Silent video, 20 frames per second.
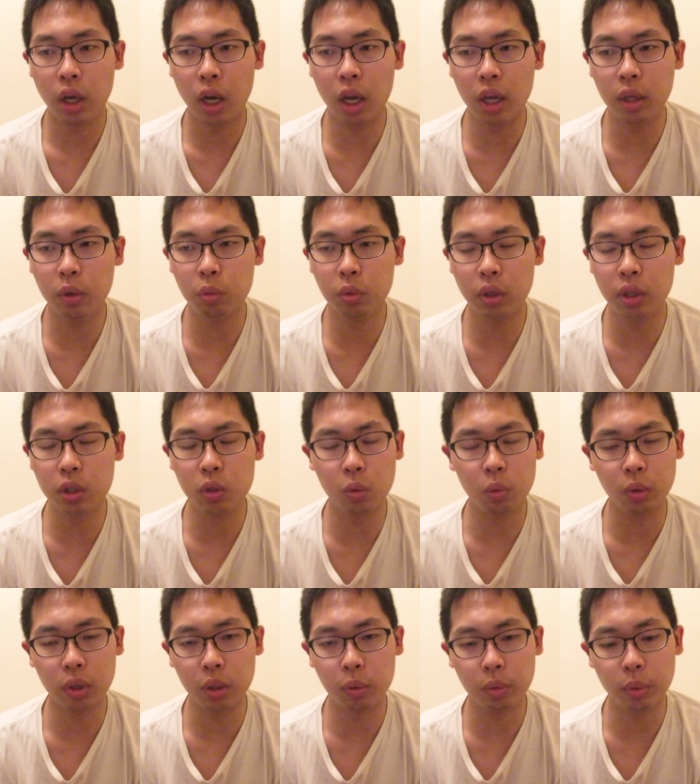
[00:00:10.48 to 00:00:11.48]
I really
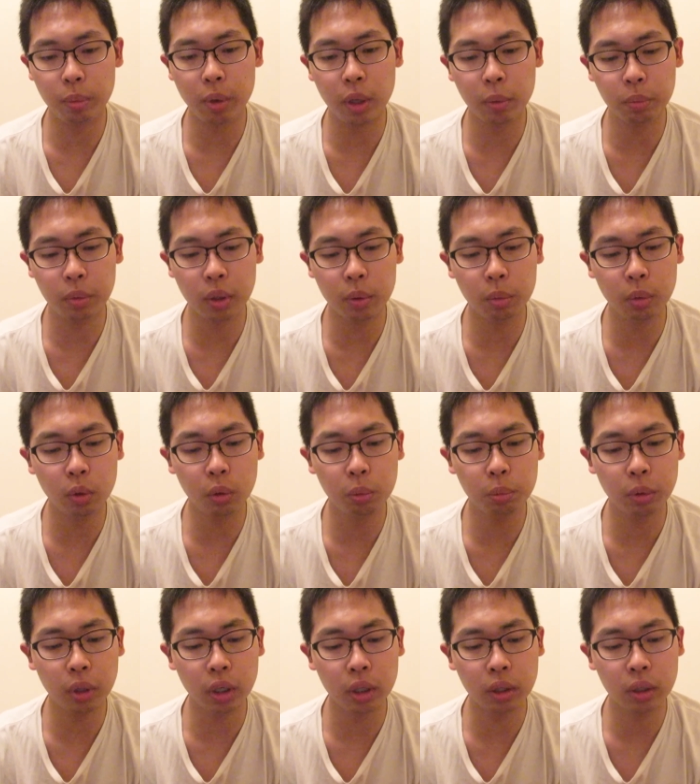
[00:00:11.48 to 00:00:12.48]
don't wanna remind people,
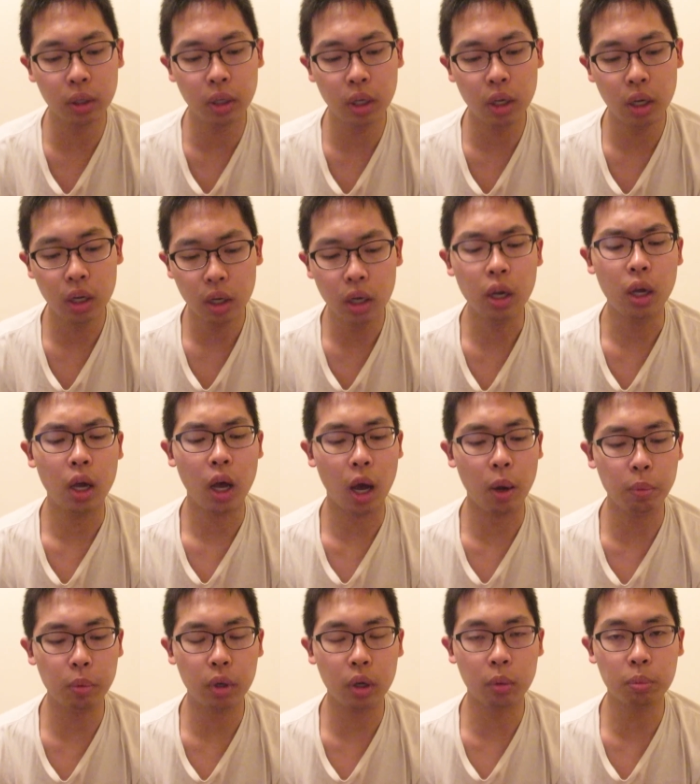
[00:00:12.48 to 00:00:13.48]
but
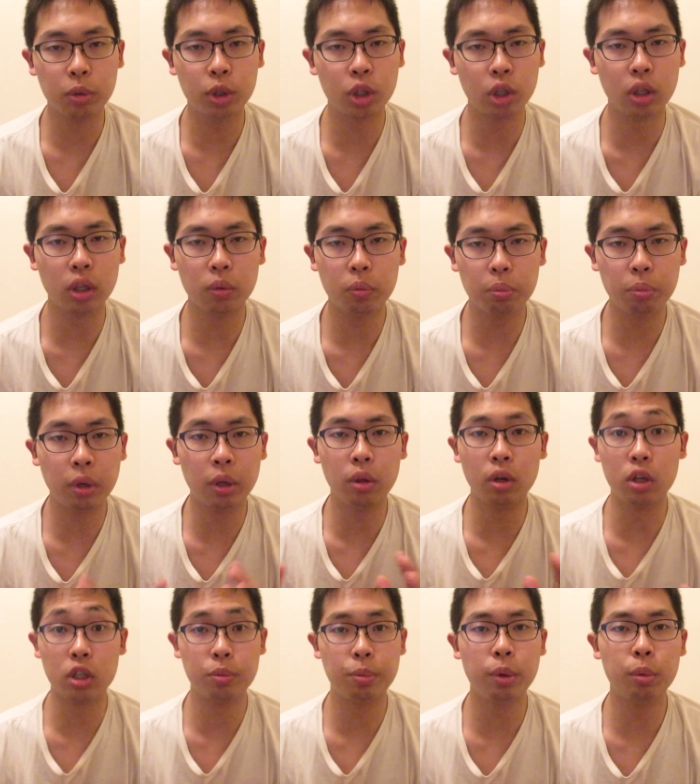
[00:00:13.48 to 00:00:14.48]
I'm, I'm sure pe
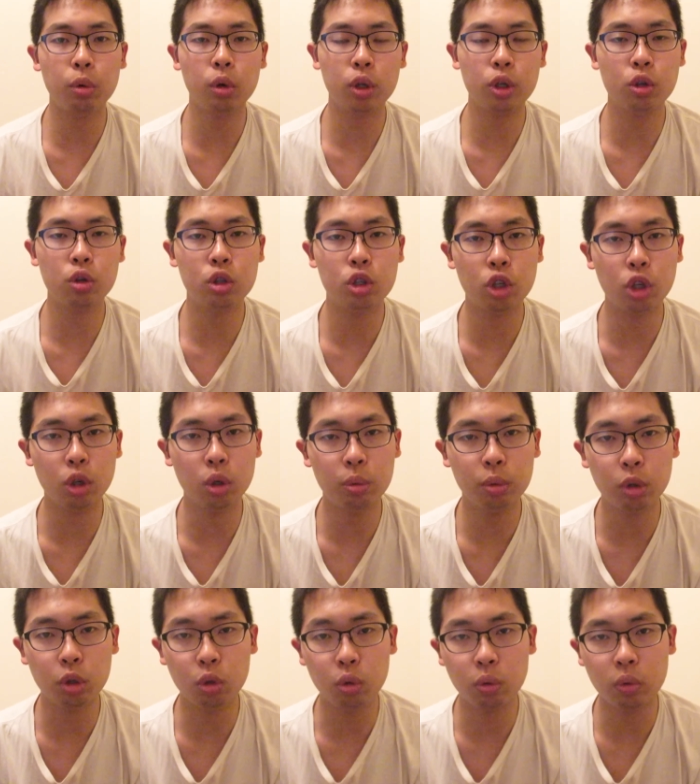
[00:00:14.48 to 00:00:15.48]
there's people on YouTube
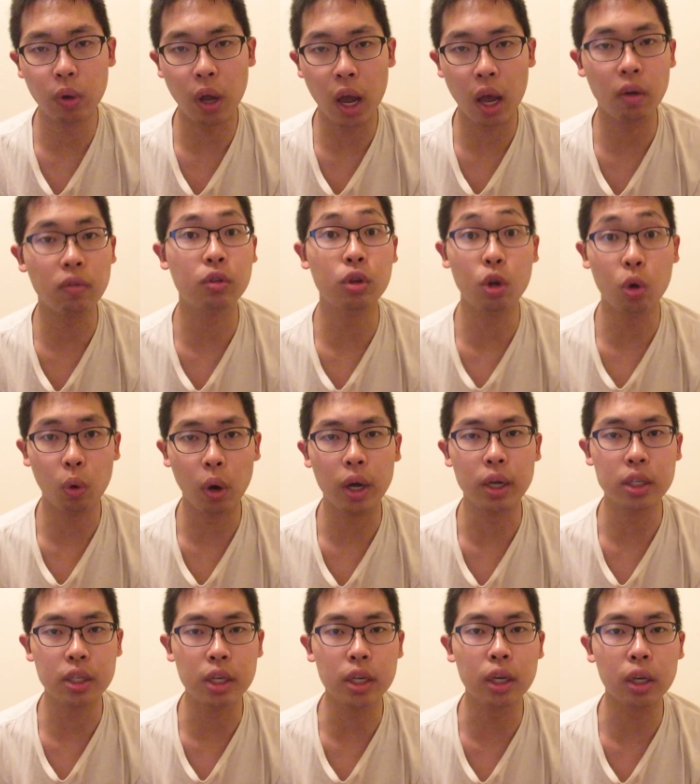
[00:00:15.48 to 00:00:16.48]
who have no
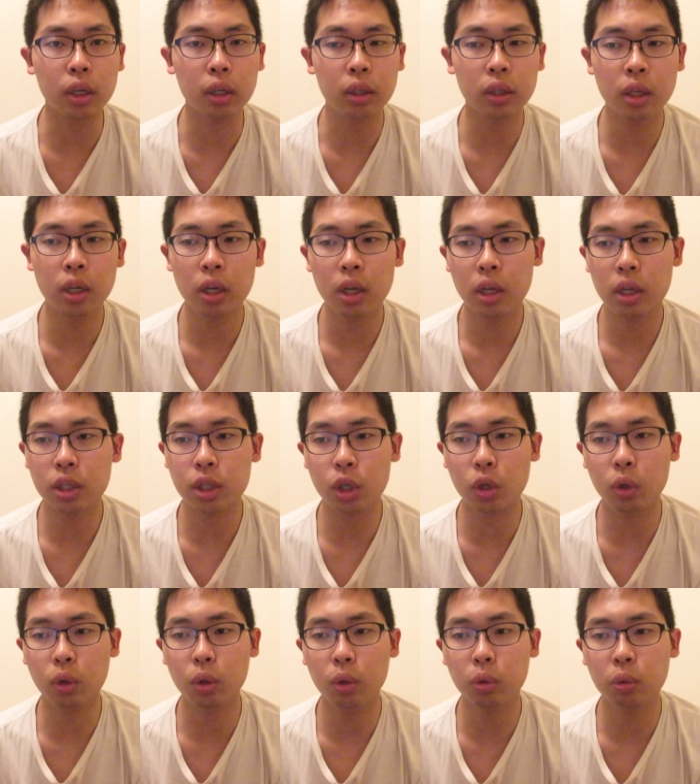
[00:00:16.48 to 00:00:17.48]
idea.
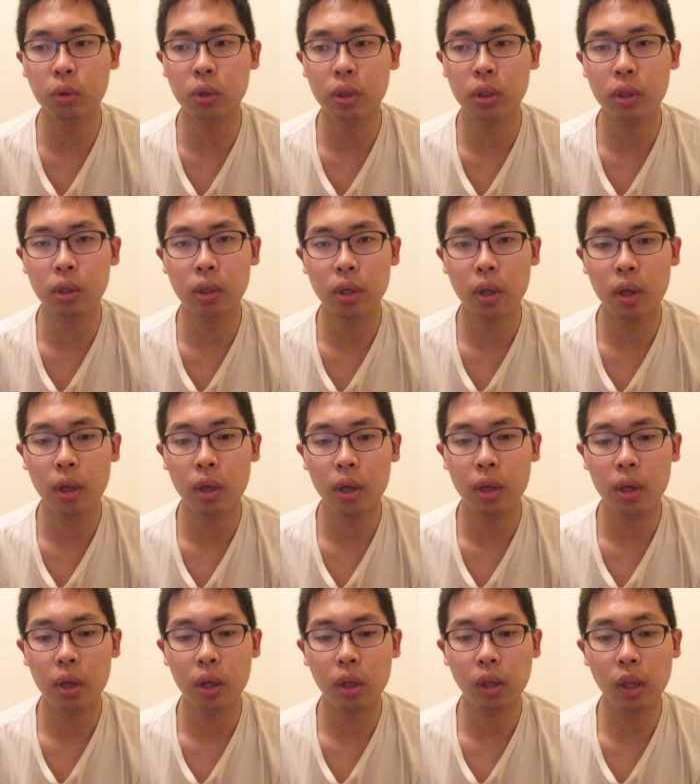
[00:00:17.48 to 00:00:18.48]
So,
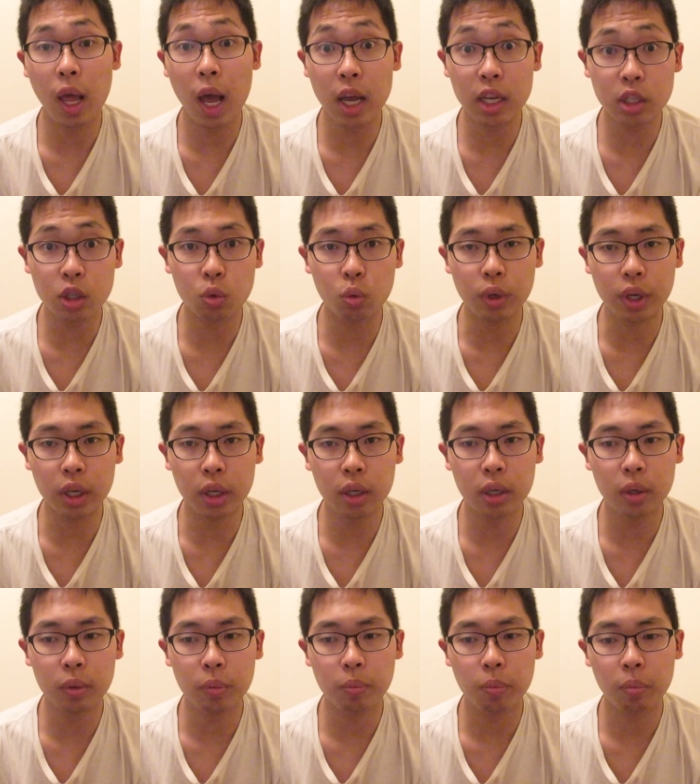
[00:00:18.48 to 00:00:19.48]
last week,
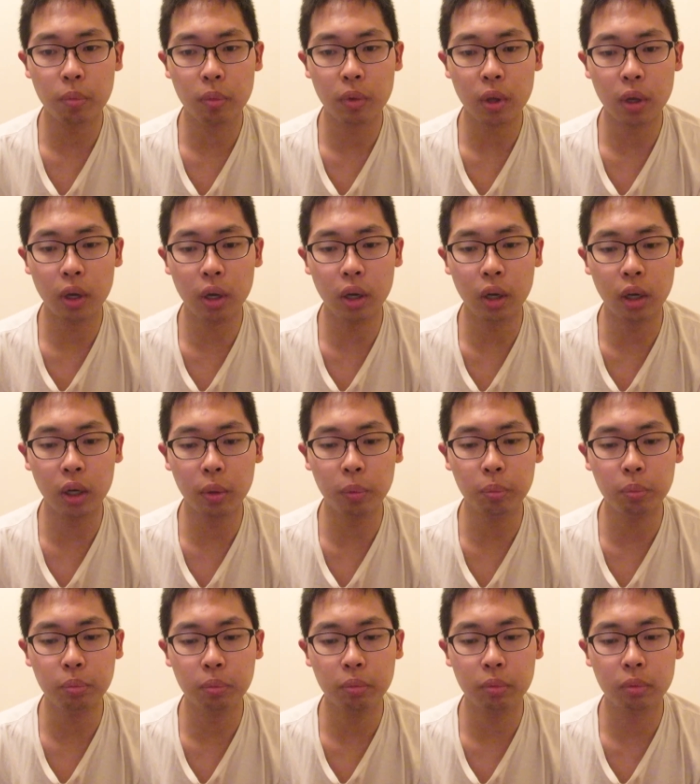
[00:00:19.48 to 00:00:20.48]

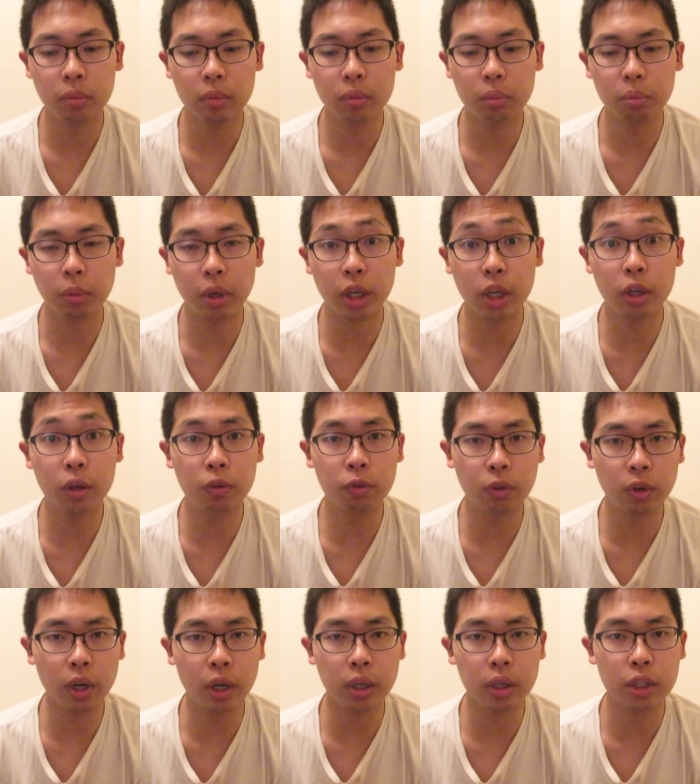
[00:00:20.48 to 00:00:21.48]
um, my good
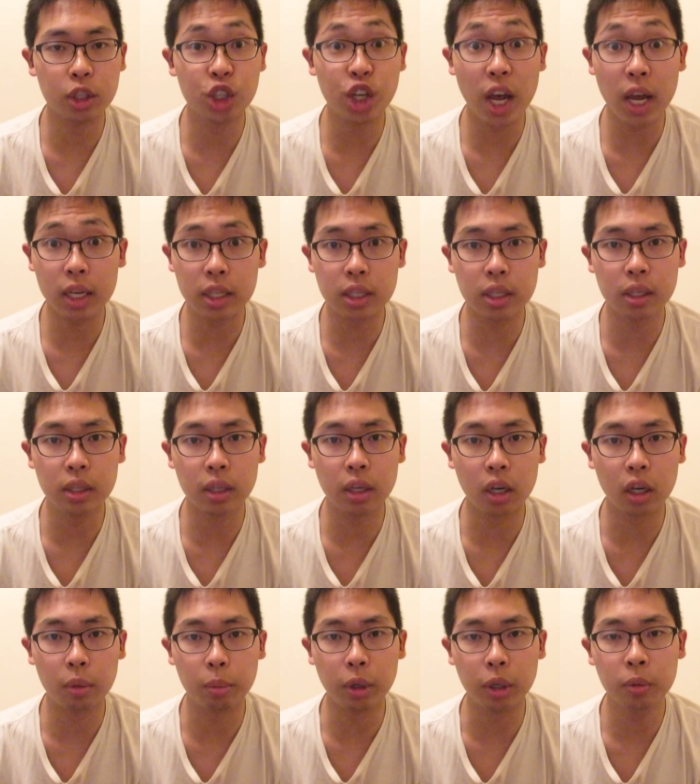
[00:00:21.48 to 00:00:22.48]
friend Jackson
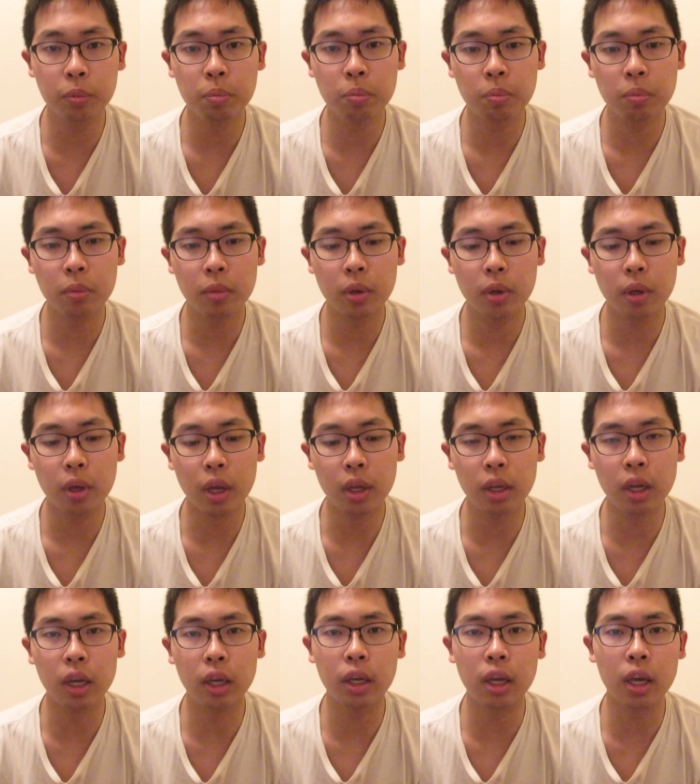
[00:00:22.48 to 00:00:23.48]
Herbert,
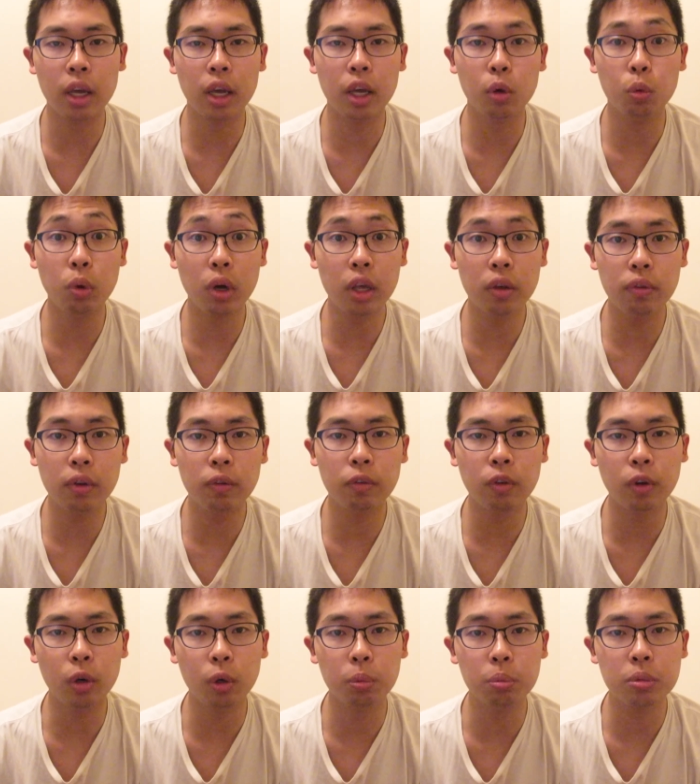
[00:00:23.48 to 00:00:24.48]
aka Wavy
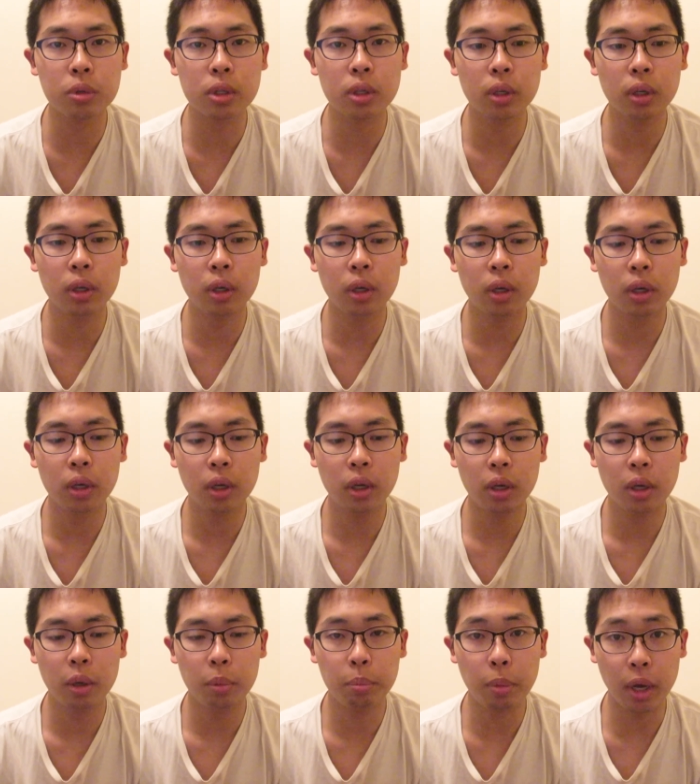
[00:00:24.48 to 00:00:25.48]
Films,
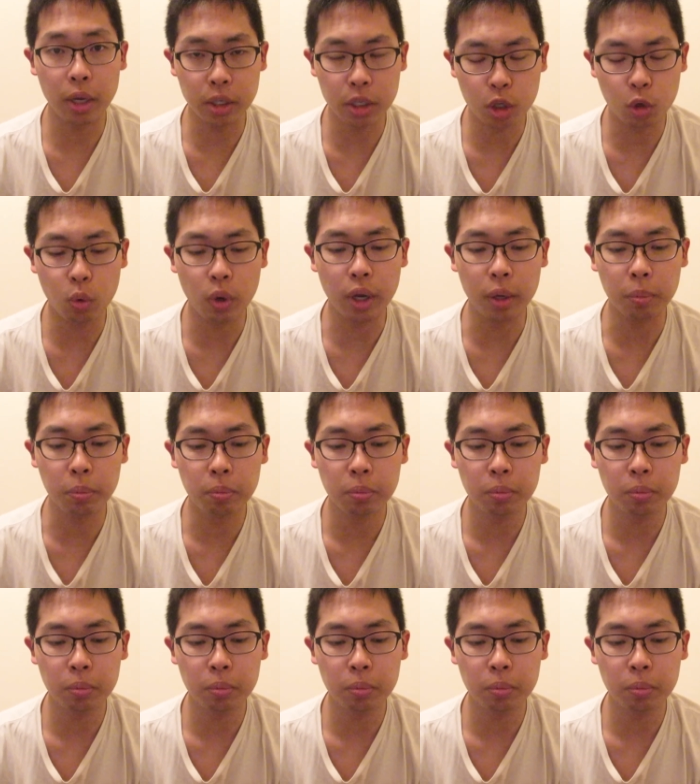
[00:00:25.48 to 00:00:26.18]
passed away.